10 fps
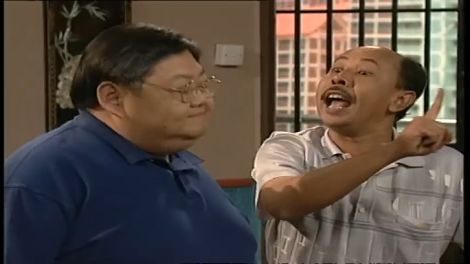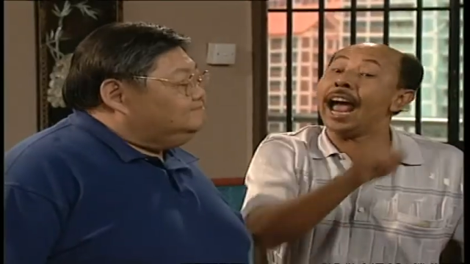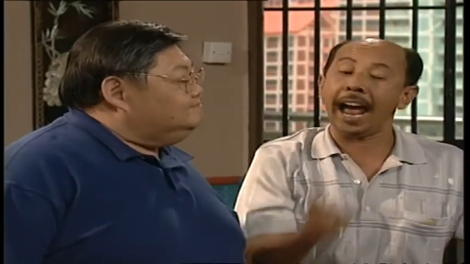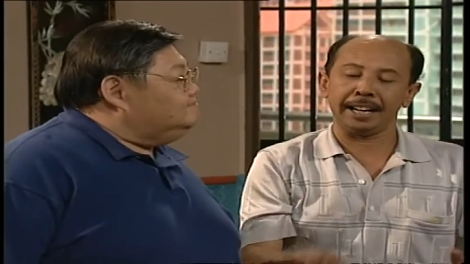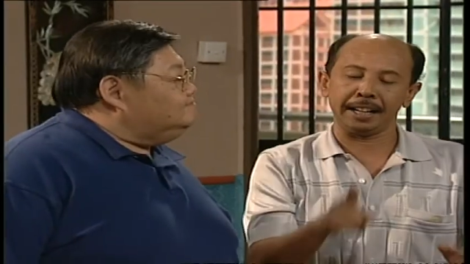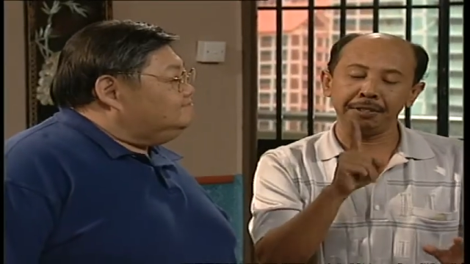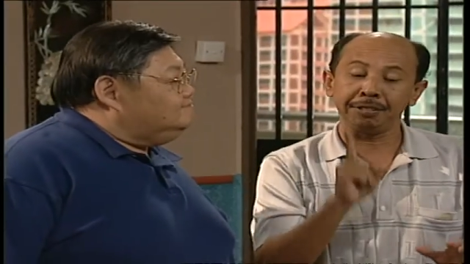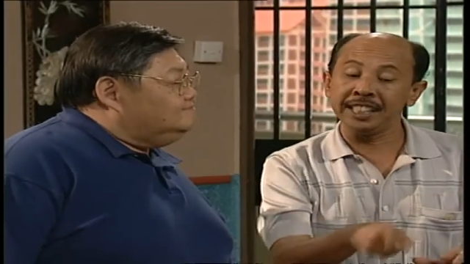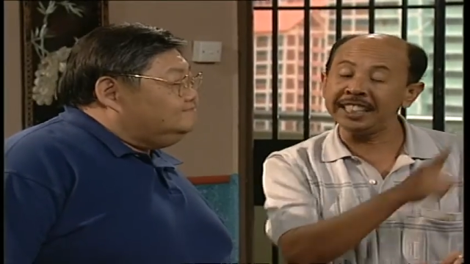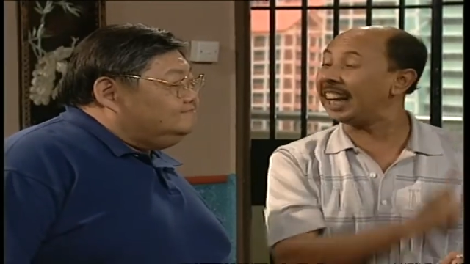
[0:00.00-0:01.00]
Speaker 1: And if
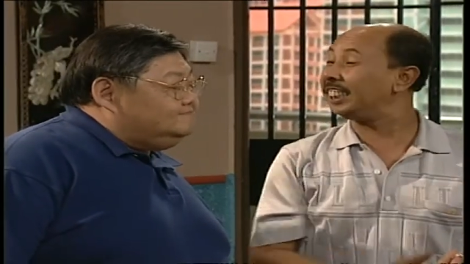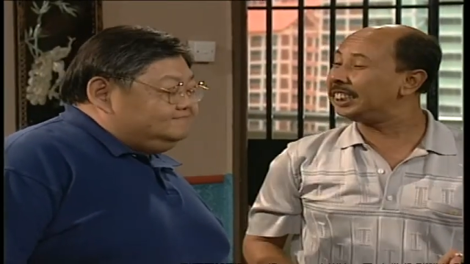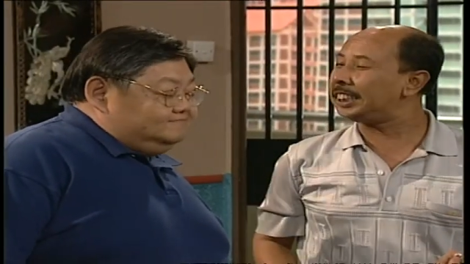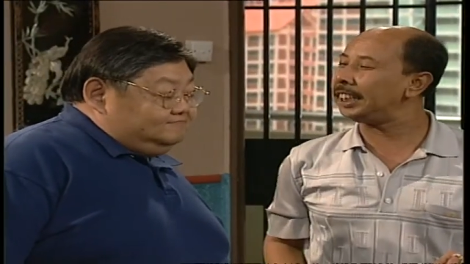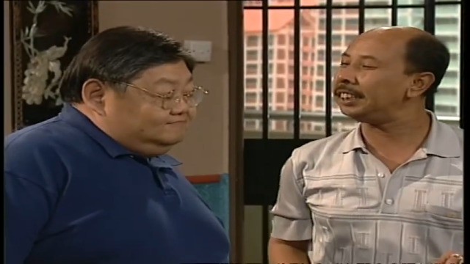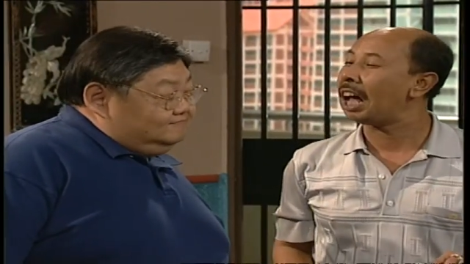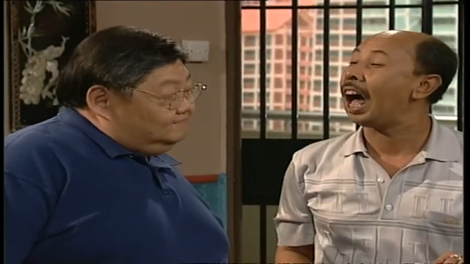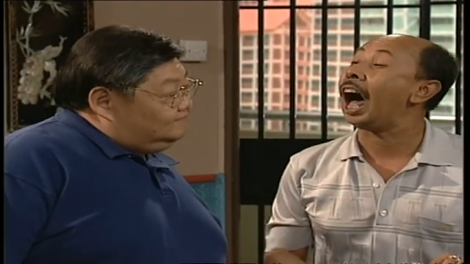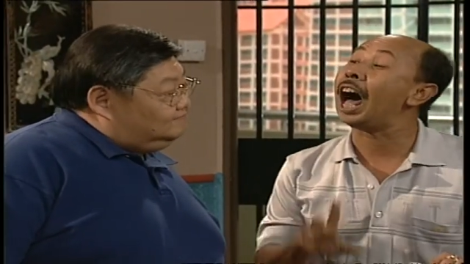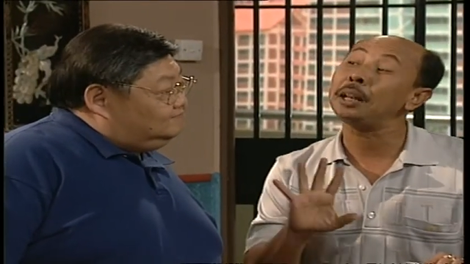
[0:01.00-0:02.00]
he doesn't sing,
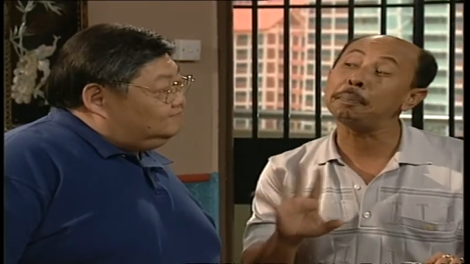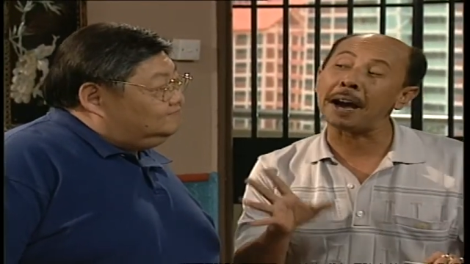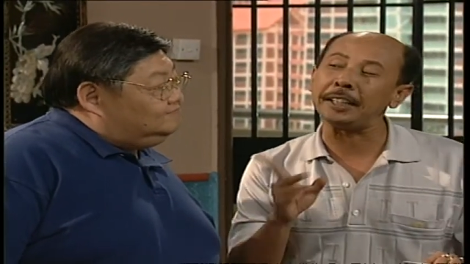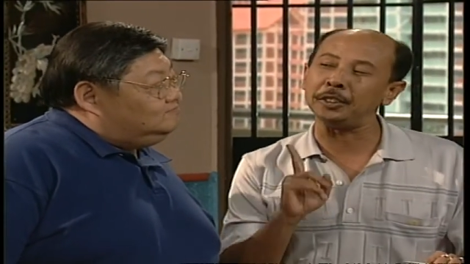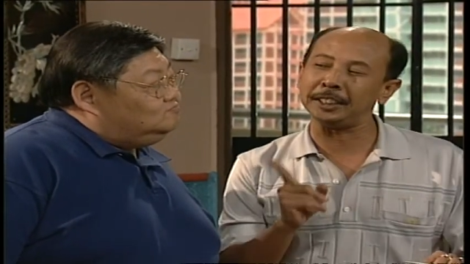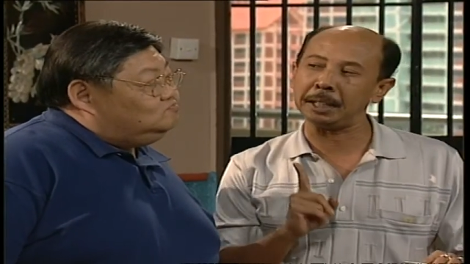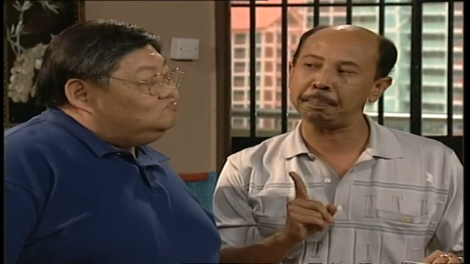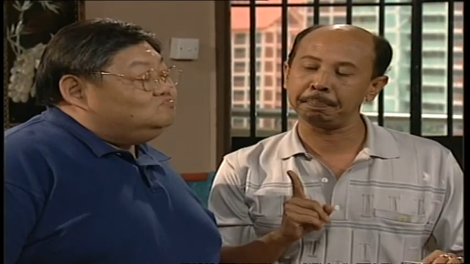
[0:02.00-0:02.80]
I'll buy you the same.